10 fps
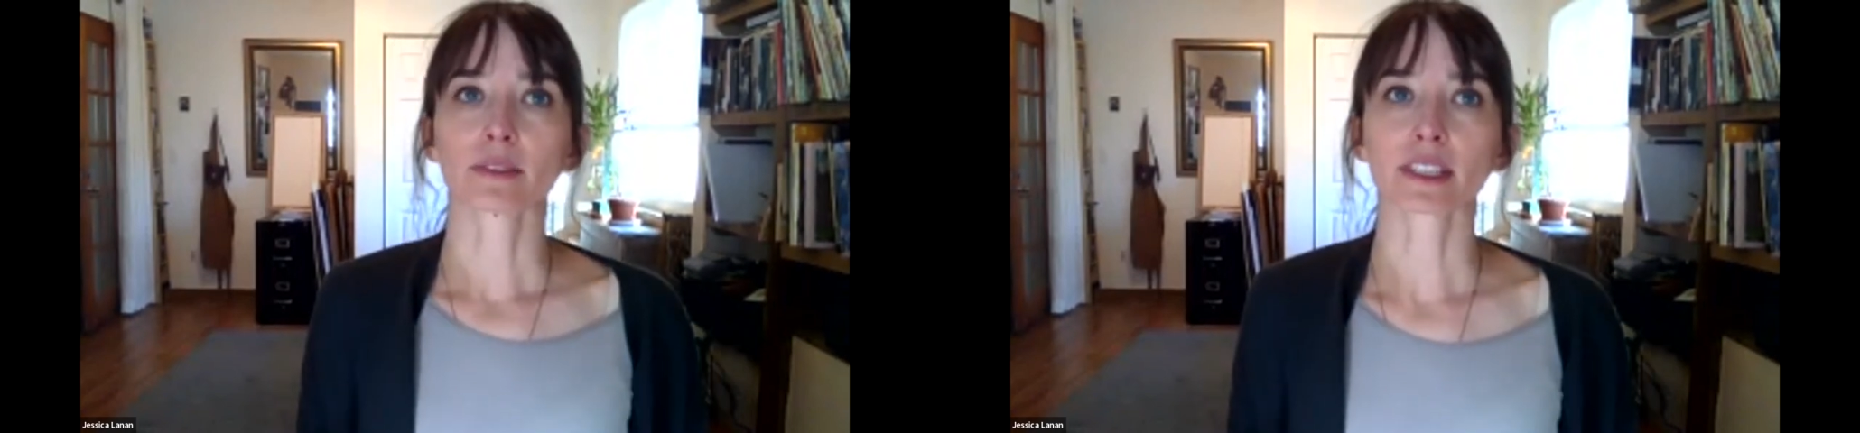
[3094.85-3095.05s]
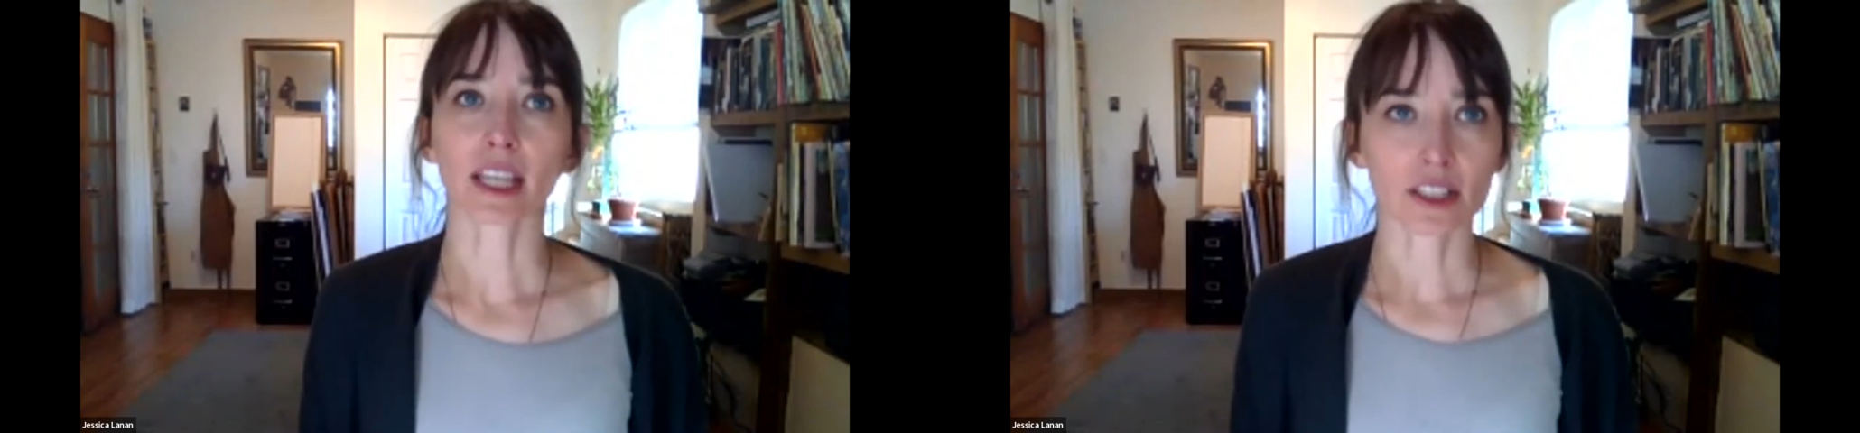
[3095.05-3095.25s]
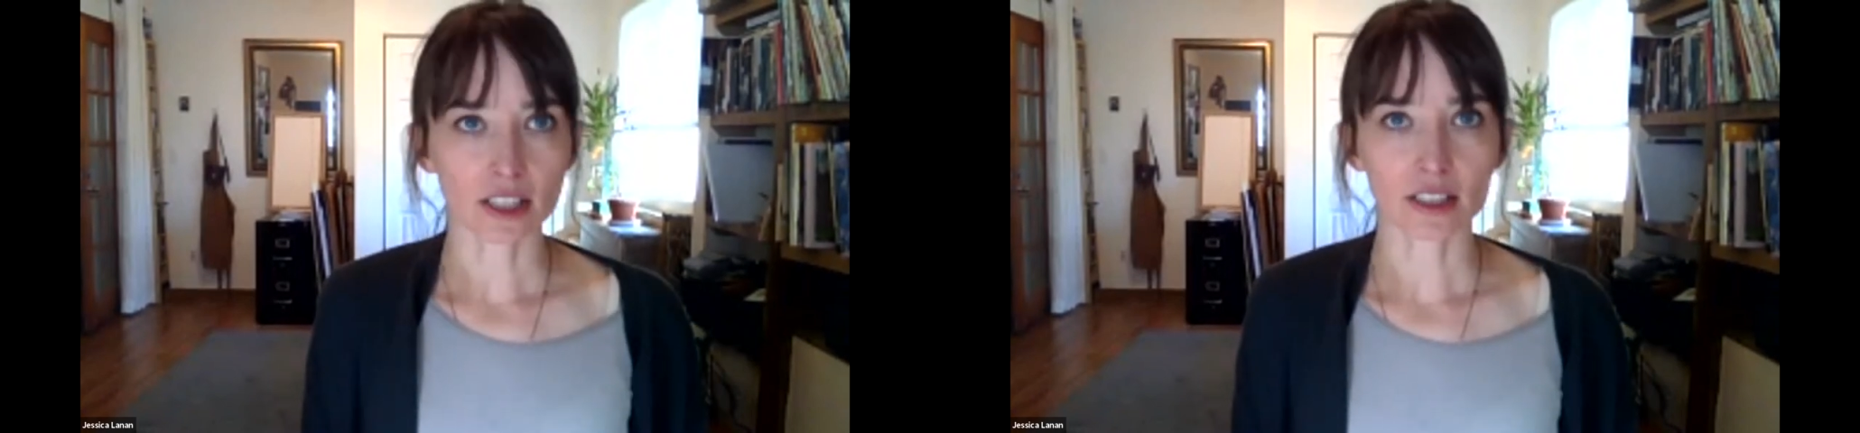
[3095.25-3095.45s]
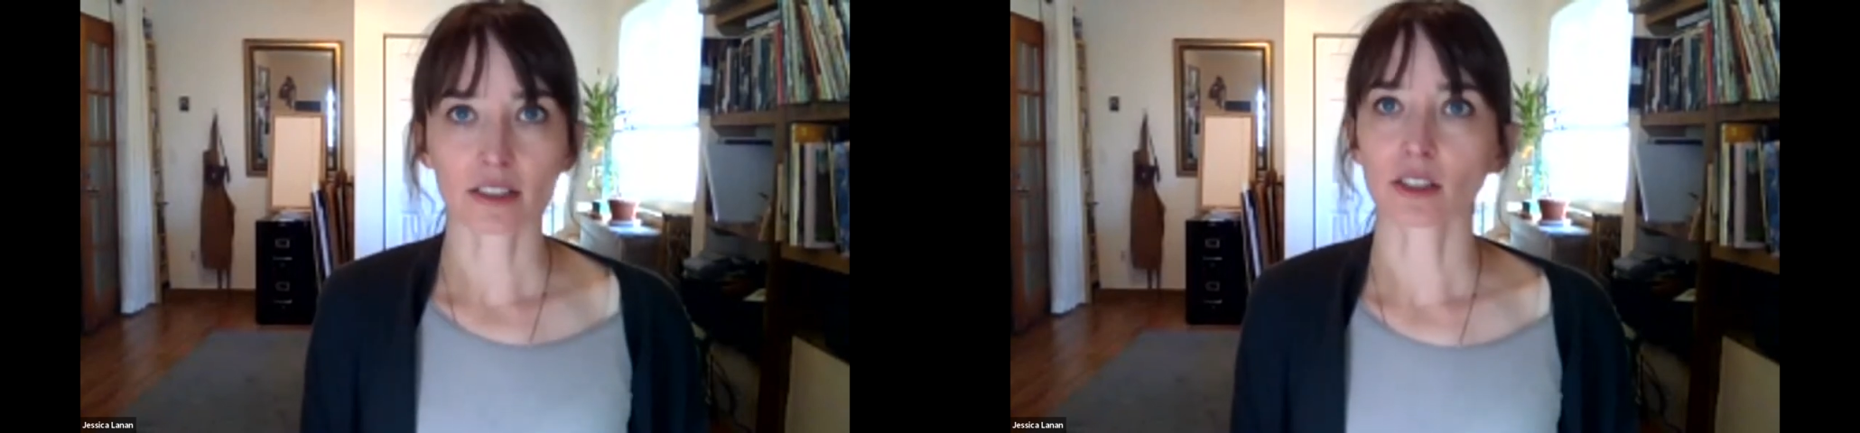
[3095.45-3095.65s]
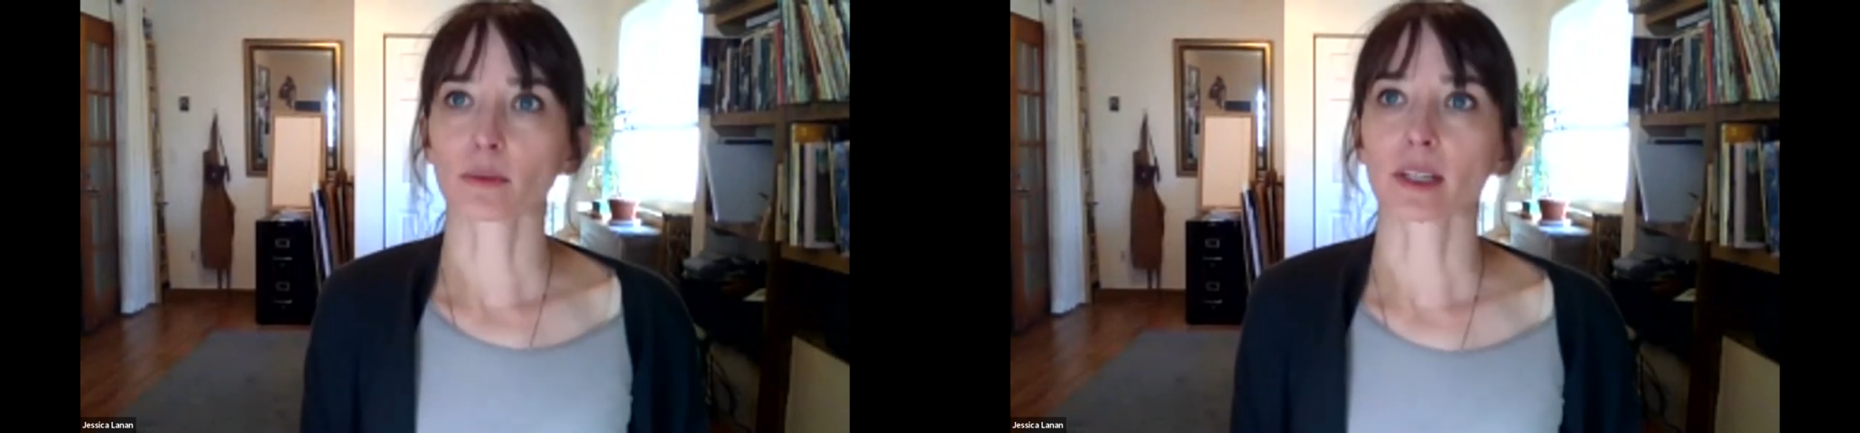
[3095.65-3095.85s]
sketches
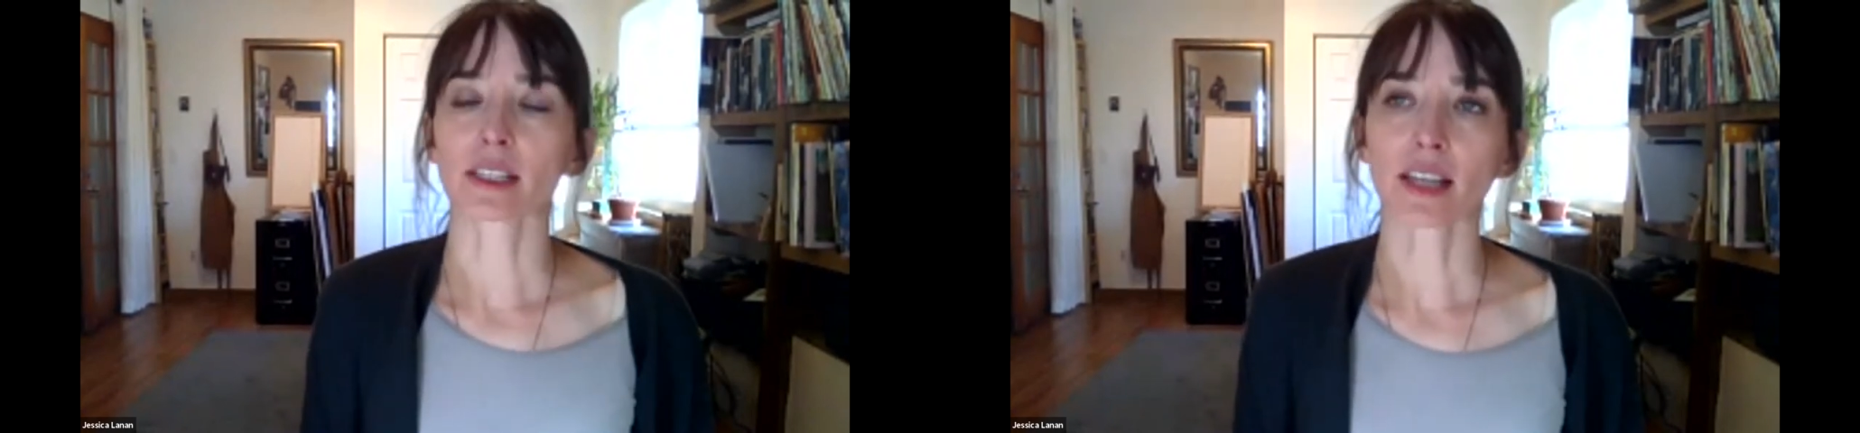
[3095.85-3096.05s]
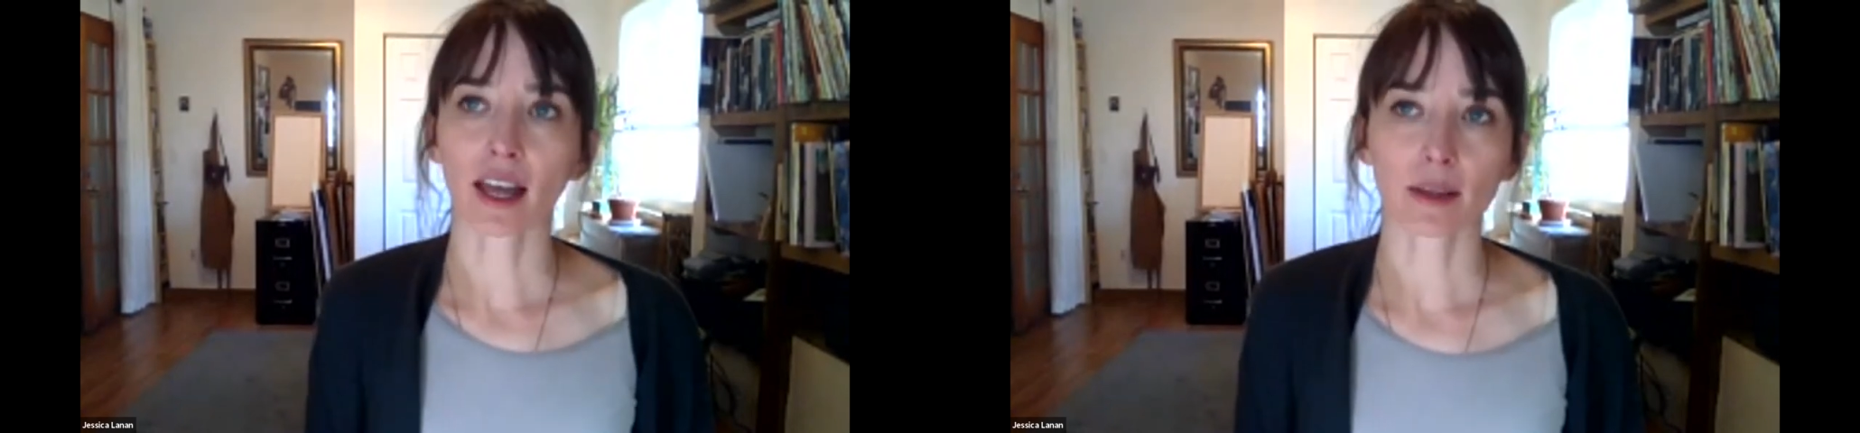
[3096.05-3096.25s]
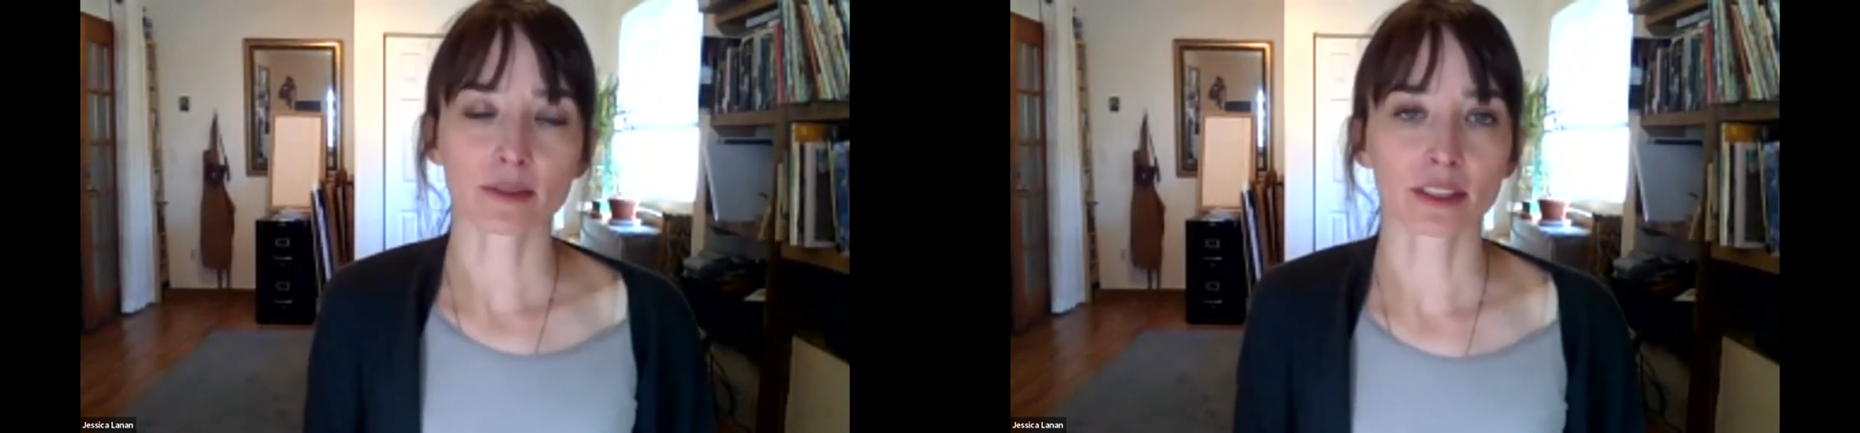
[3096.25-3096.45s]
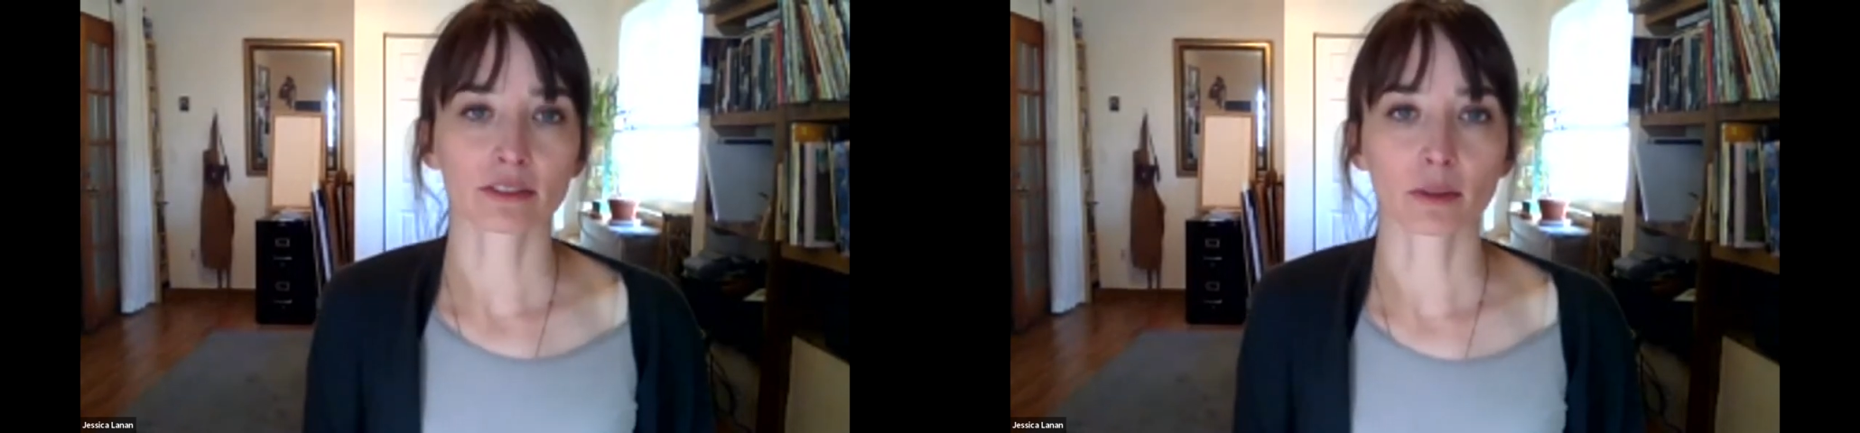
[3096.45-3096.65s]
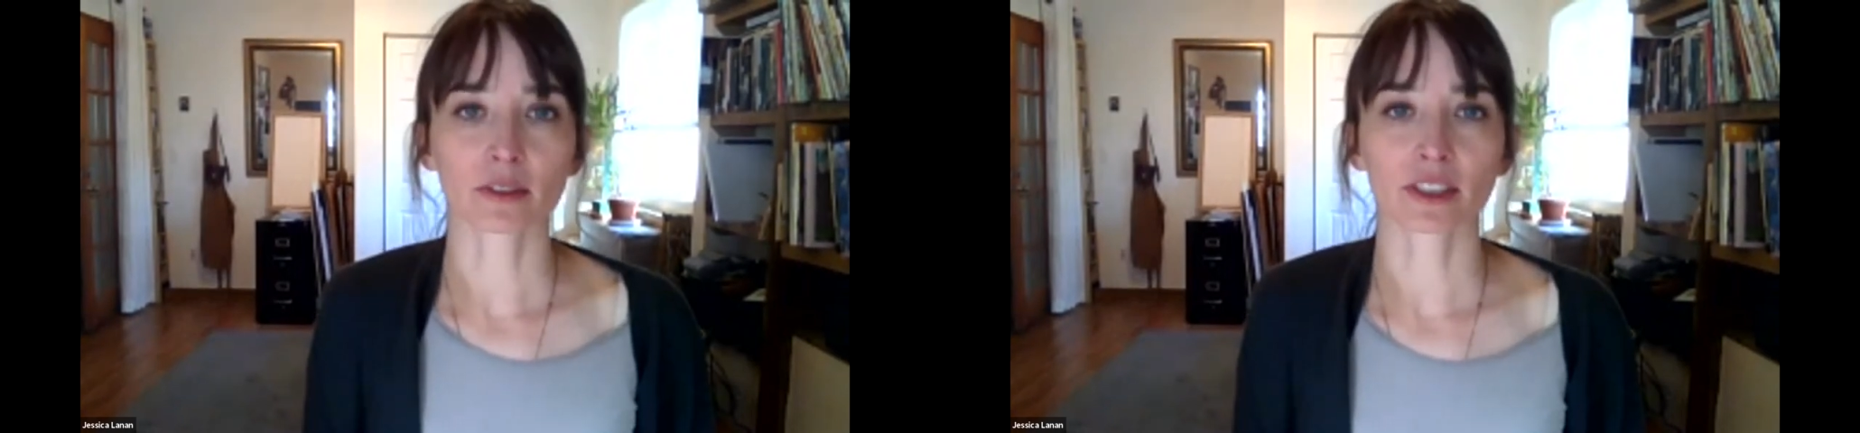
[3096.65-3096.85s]
so many times and from